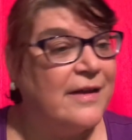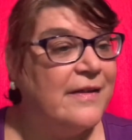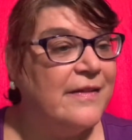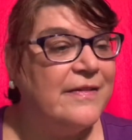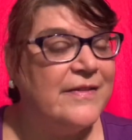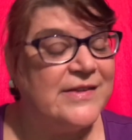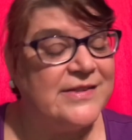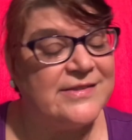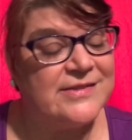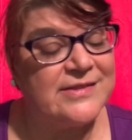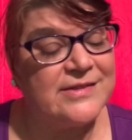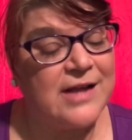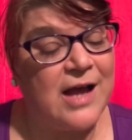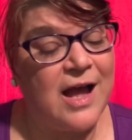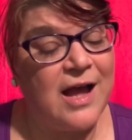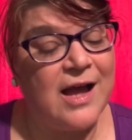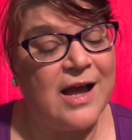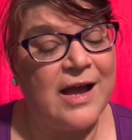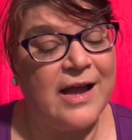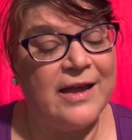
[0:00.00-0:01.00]
The
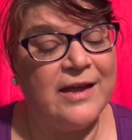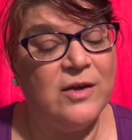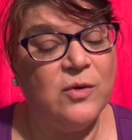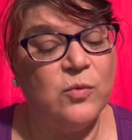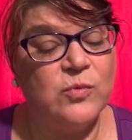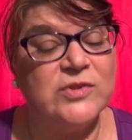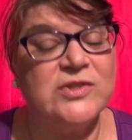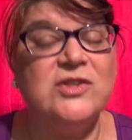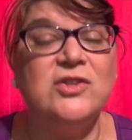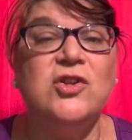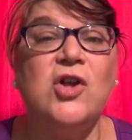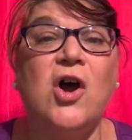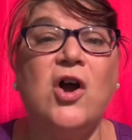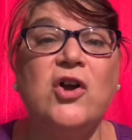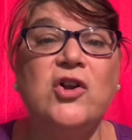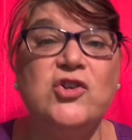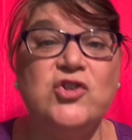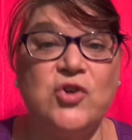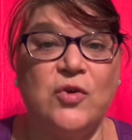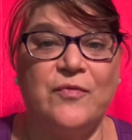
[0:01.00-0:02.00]
sky was
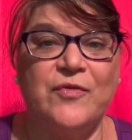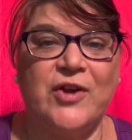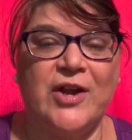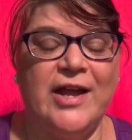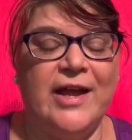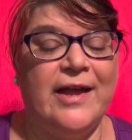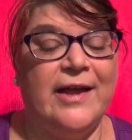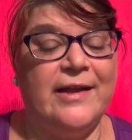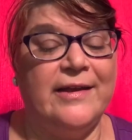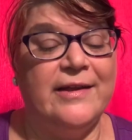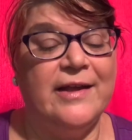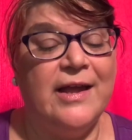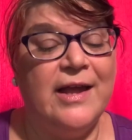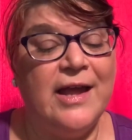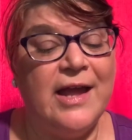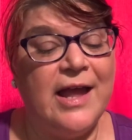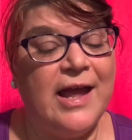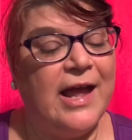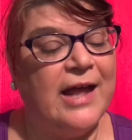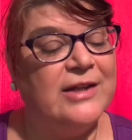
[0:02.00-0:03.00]
large overhead,
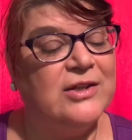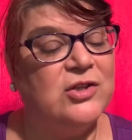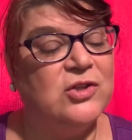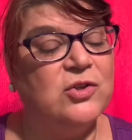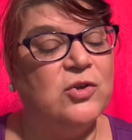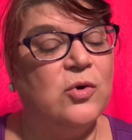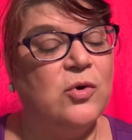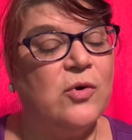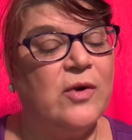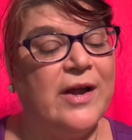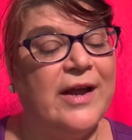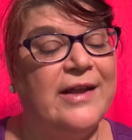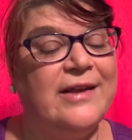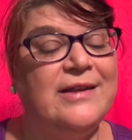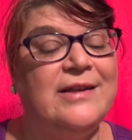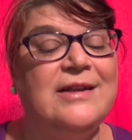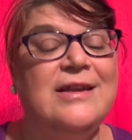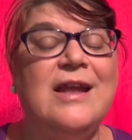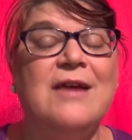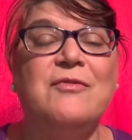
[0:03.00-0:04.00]
and Laura had
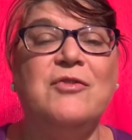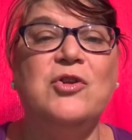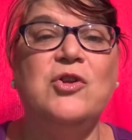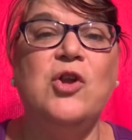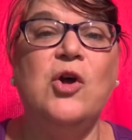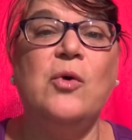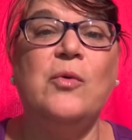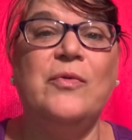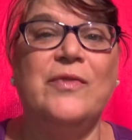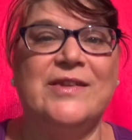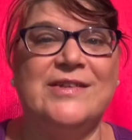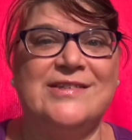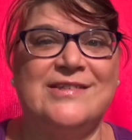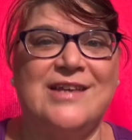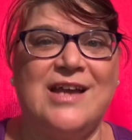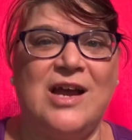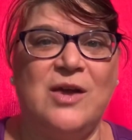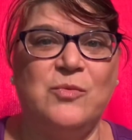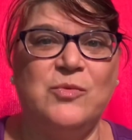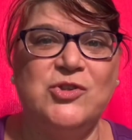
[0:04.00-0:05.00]
never known the
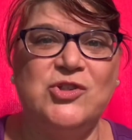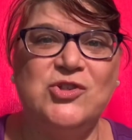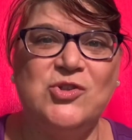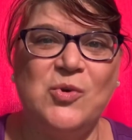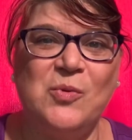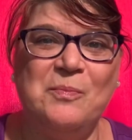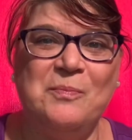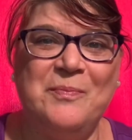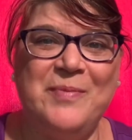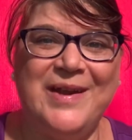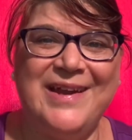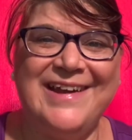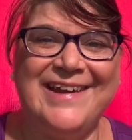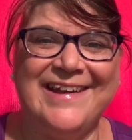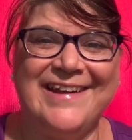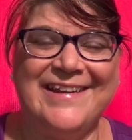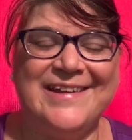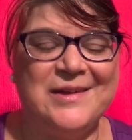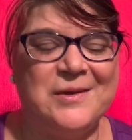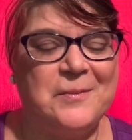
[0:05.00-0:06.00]
sky was so
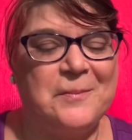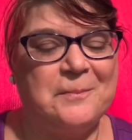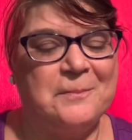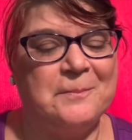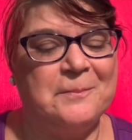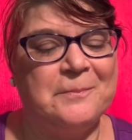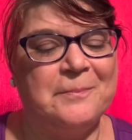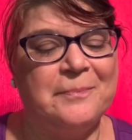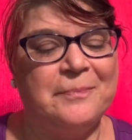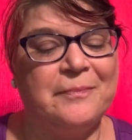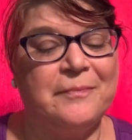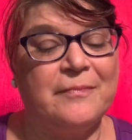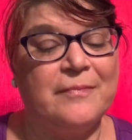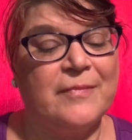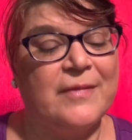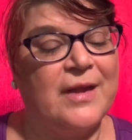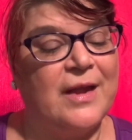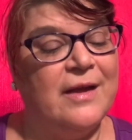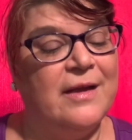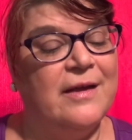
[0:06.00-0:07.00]
big.
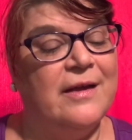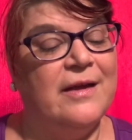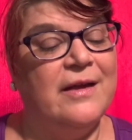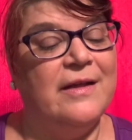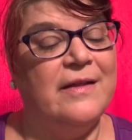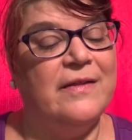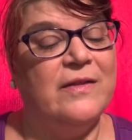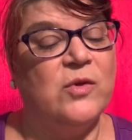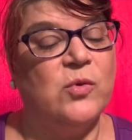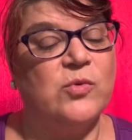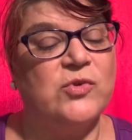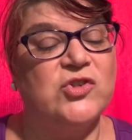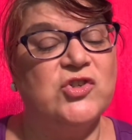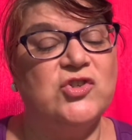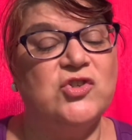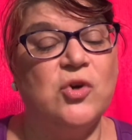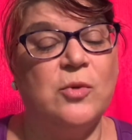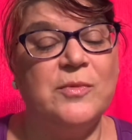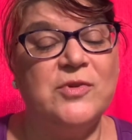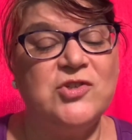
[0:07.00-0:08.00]
There was
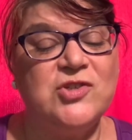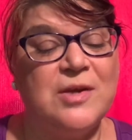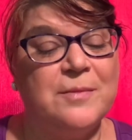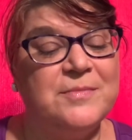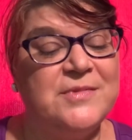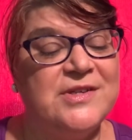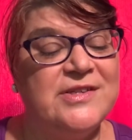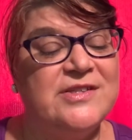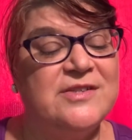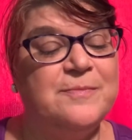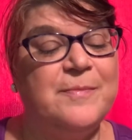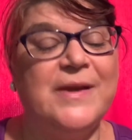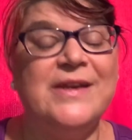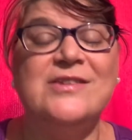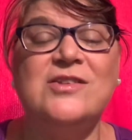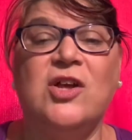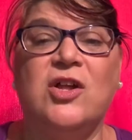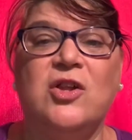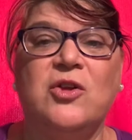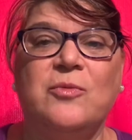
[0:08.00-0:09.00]
so much empty space
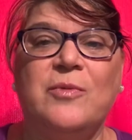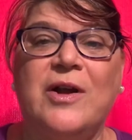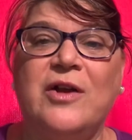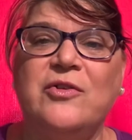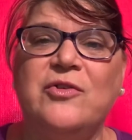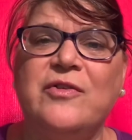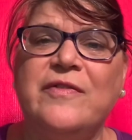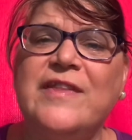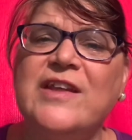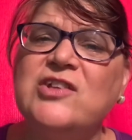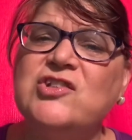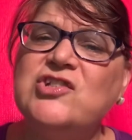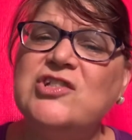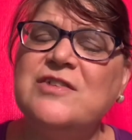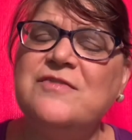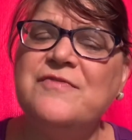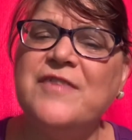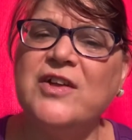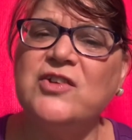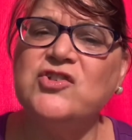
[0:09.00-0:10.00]
all around her that she
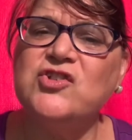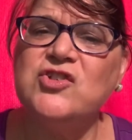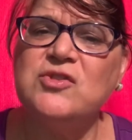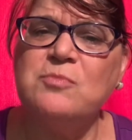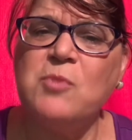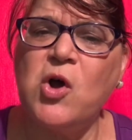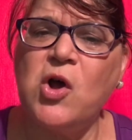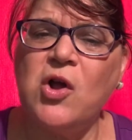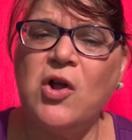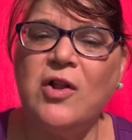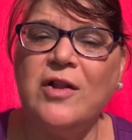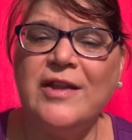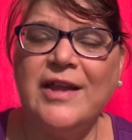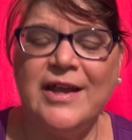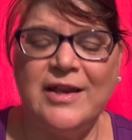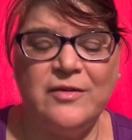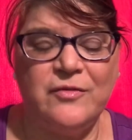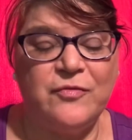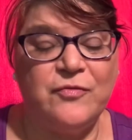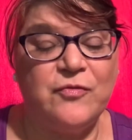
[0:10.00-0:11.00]
felt small
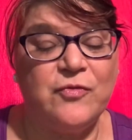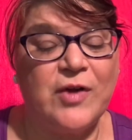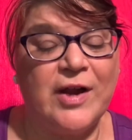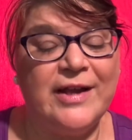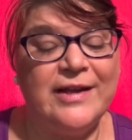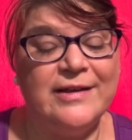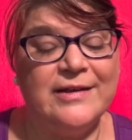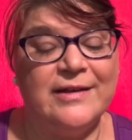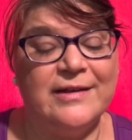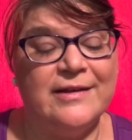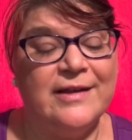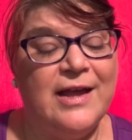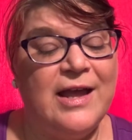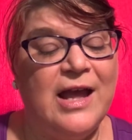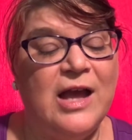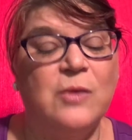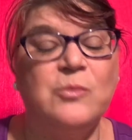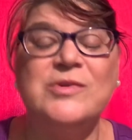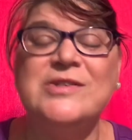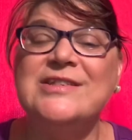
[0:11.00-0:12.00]
and frightened
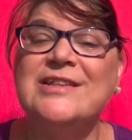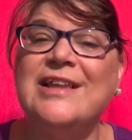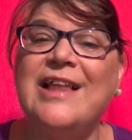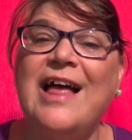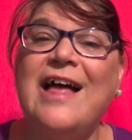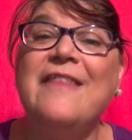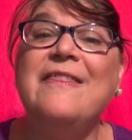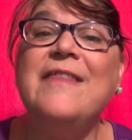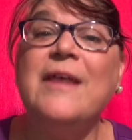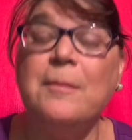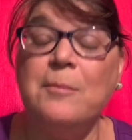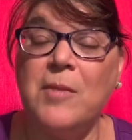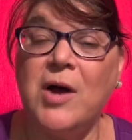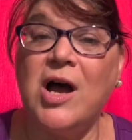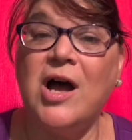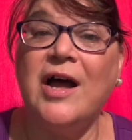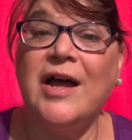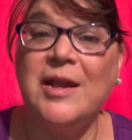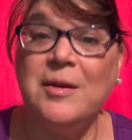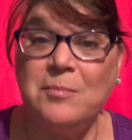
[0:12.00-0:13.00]
and was glad that
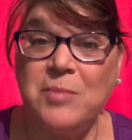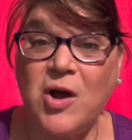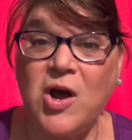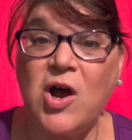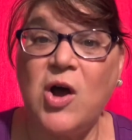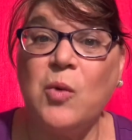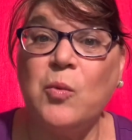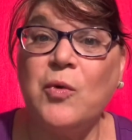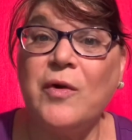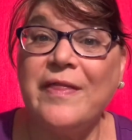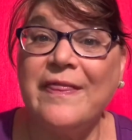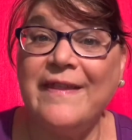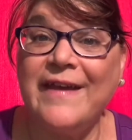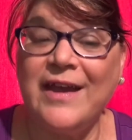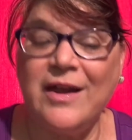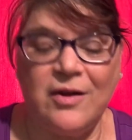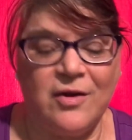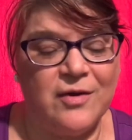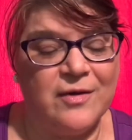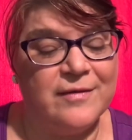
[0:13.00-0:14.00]
Ma and Pa were
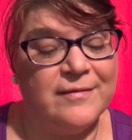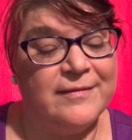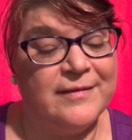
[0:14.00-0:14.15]
there.